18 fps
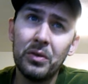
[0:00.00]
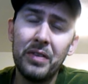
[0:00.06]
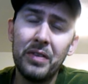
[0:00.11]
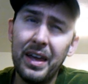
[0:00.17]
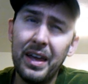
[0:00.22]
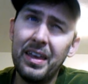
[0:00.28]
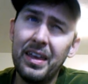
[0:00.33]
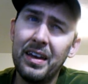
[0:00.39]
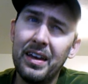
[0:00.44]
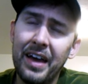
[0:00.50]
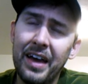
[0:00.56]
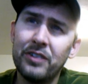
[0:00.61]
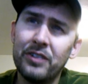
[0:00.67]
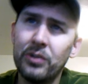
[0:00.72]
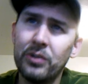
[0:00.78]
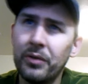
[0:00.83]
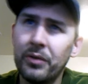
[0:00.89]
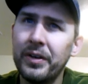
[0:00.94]
taking
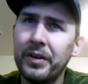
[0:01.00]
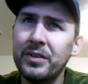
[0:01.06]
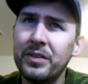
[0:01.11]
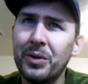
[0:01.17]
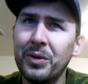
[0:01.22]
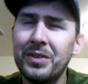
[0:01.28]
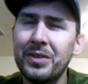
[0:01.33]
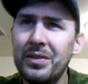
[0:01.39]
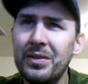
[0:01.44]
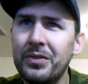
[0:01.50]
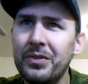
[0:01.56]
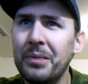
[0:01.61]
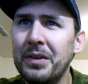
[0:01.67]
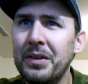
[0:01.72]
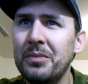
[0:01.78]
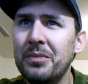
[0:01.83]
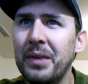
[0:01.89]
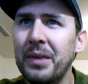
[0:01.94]
natural resources from
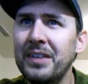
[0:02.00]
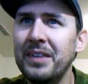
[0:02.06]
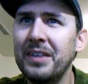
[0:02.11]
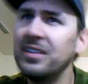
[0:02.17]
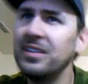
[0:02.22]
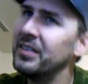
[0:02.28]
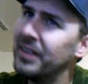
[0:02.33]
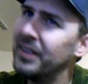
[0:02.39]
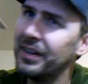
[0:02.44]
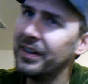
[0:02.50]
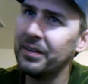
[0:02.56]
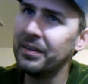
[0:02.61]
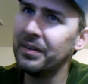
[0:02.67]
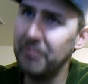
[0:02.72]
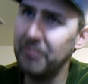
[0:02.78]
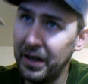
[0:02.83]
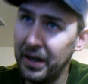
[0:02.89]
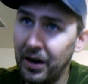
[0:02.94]
these places to
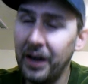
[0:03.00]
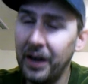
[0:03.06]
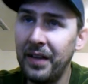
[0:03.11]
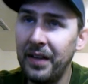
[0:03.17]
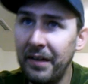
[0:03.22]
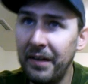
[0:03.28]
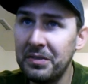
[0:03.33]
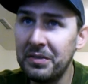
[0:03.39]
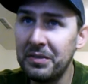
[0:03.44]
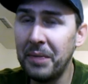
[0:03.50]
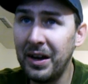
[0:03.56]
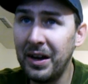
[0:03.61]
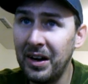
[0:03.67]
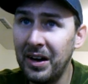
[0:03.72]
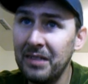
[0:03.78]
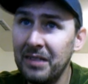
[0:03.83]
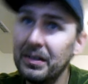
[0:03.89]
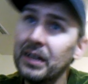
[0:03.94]
make our lives better?